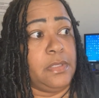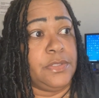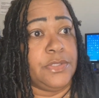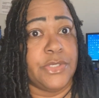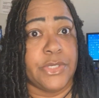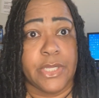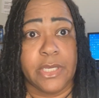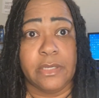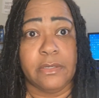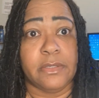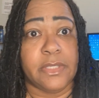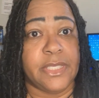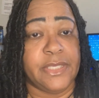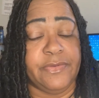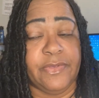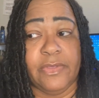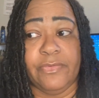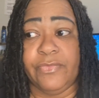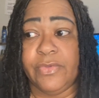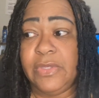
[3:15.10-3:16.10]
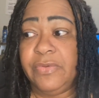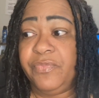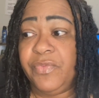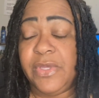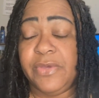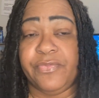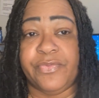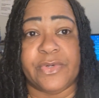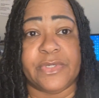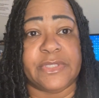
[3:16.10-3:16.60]
You know, if, if,
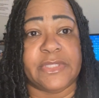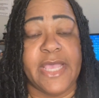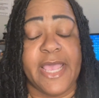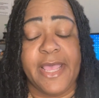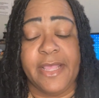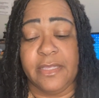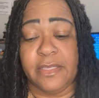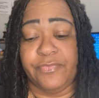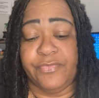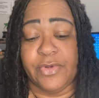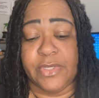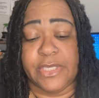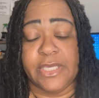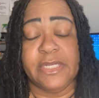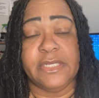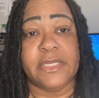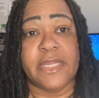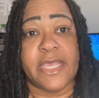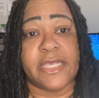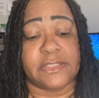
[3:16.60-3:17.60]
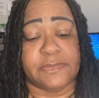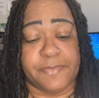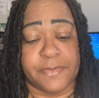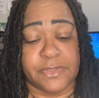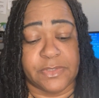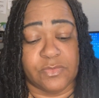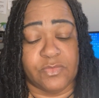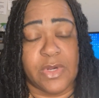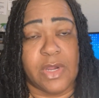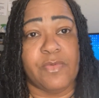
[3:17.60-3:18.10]
if we're that if we're getting
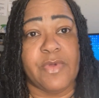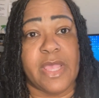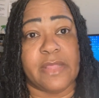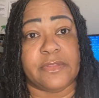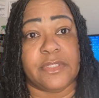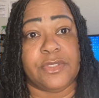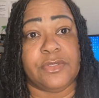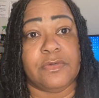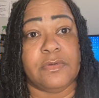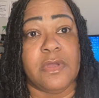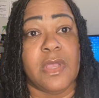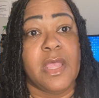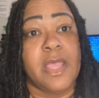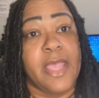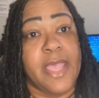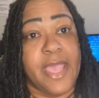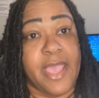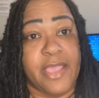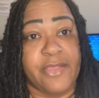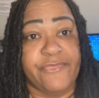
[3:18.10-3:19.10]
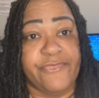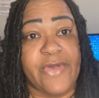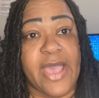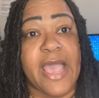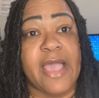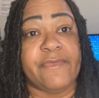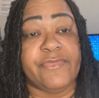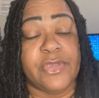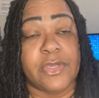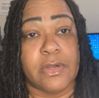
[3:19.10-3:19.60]
desperate to where we have to do a
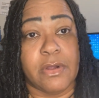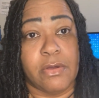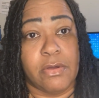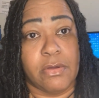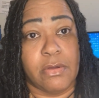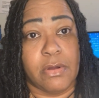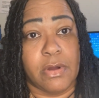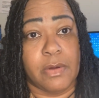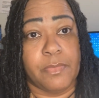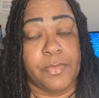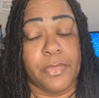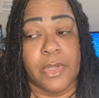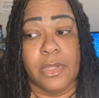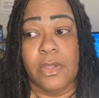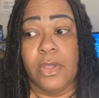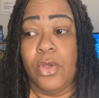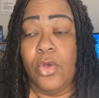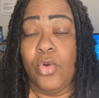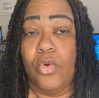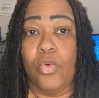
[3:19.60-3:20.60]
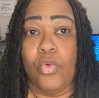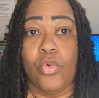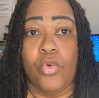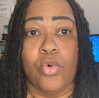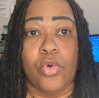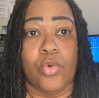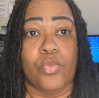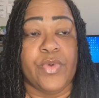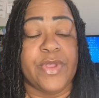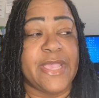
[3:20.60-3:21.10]
5 year arm
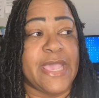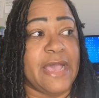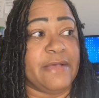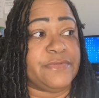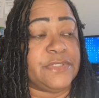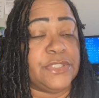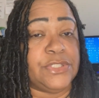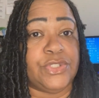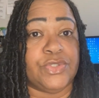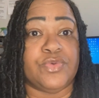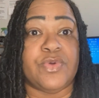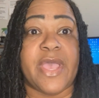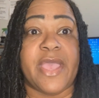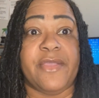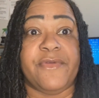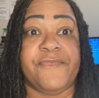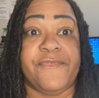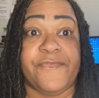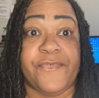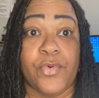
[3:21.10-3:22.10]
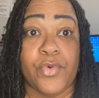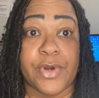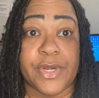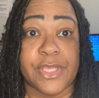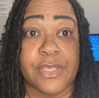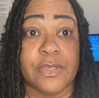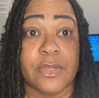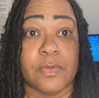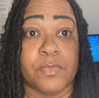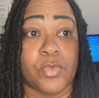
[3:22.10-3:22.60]
or we have to do a 40
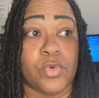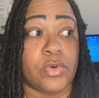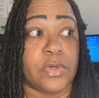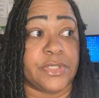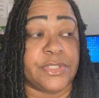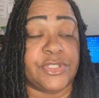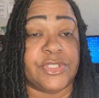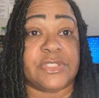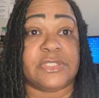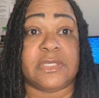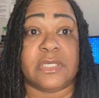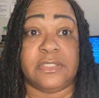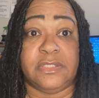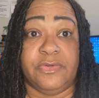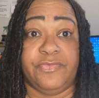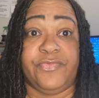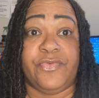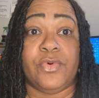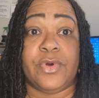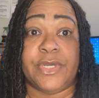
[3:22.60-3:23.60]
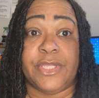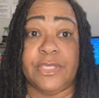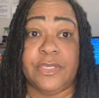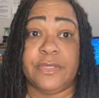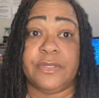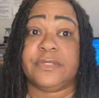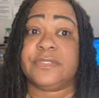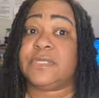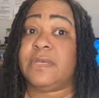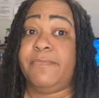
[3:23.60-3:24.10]
year mortgages cuz the 40
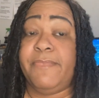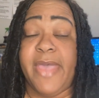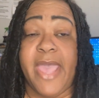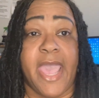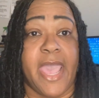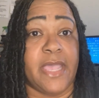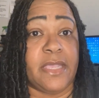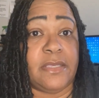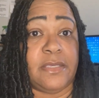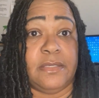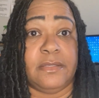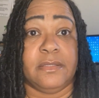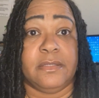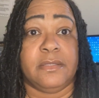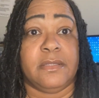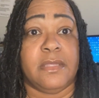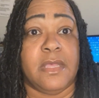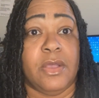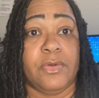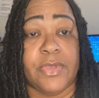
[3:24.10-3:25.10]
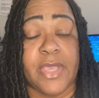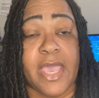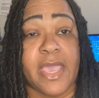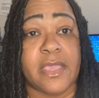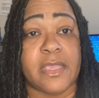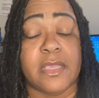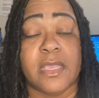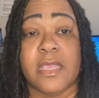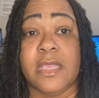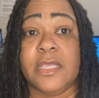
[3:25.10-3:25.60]
years are back
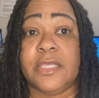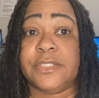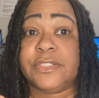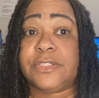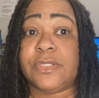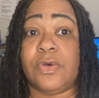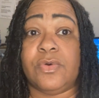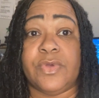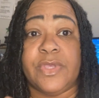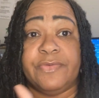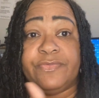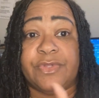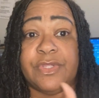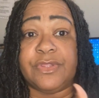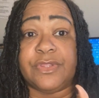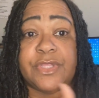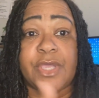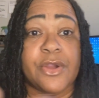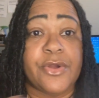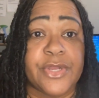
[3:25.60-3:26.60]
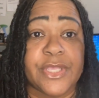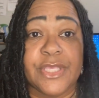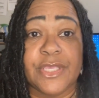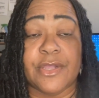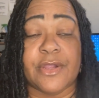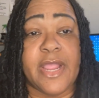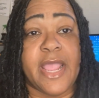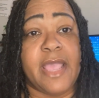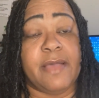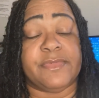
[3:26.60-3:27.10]
Okay, so if the 30
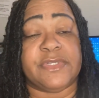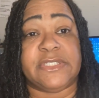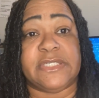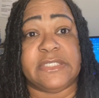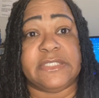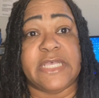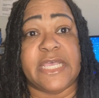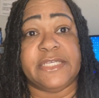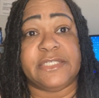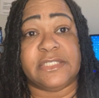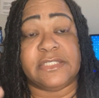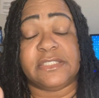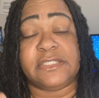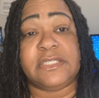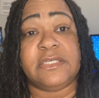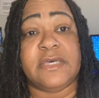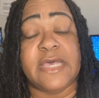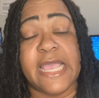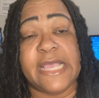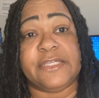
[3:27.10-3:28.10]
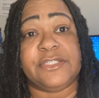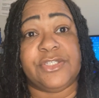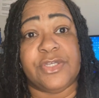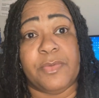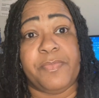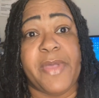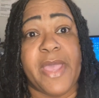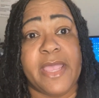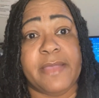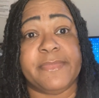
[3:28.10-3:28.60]
year amortization still has
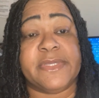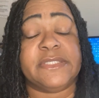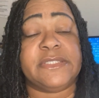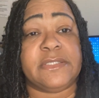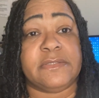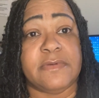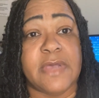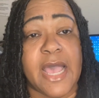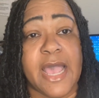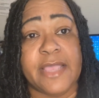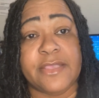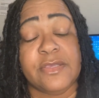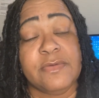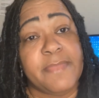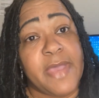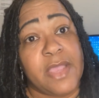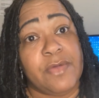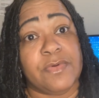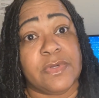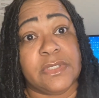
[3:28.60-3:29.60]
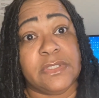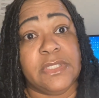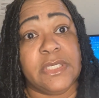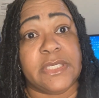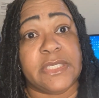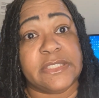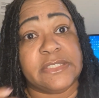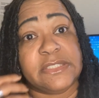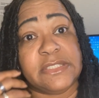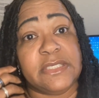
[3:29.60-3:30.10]
your payment too high, you may want to
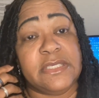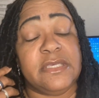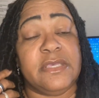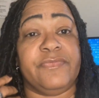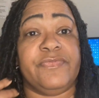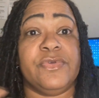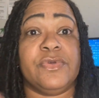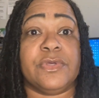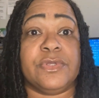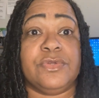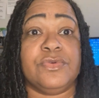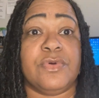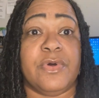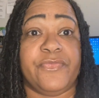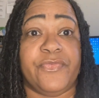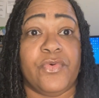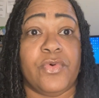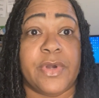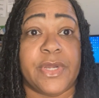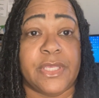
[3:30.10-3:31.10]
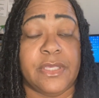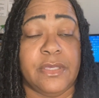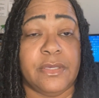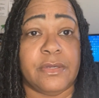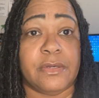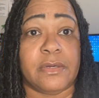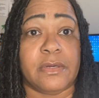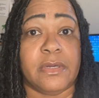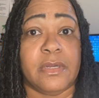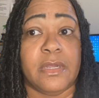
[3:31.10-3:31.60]
look and see if you could do a 40
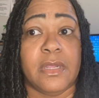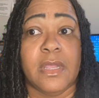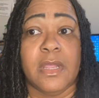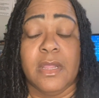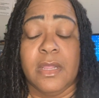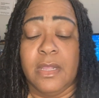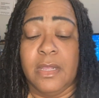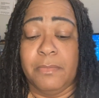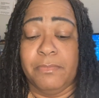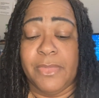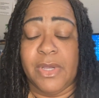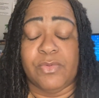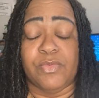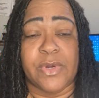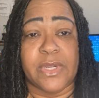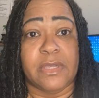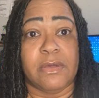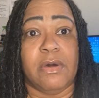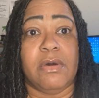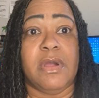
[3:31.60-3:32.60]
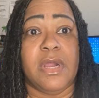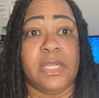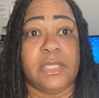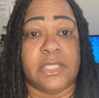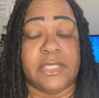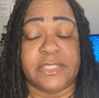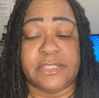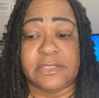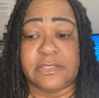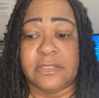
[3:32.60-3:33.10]
year. But
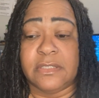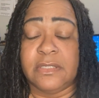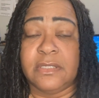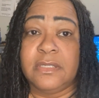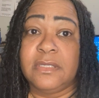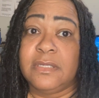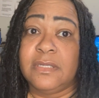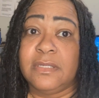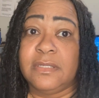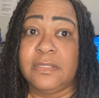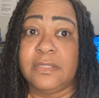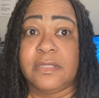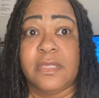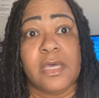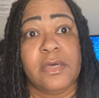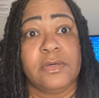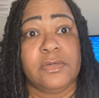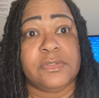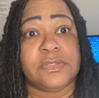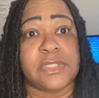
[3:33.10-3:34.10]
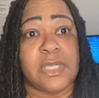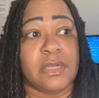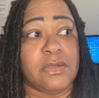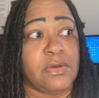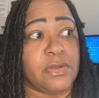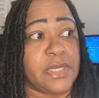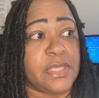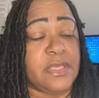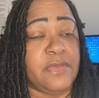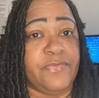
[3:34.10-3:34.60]
regardless, those are
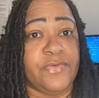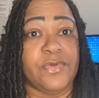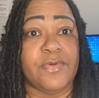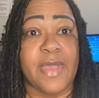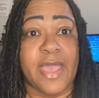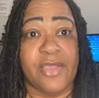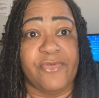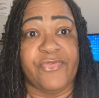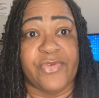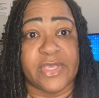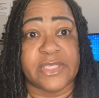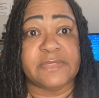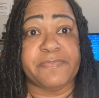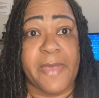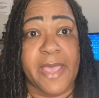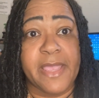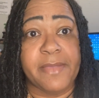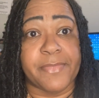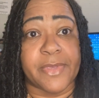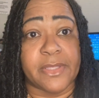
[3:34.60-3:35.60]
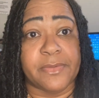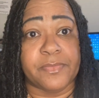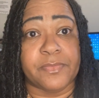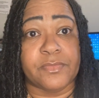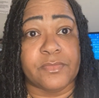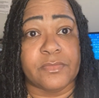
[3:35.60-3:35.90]
going to give you a fixed payment.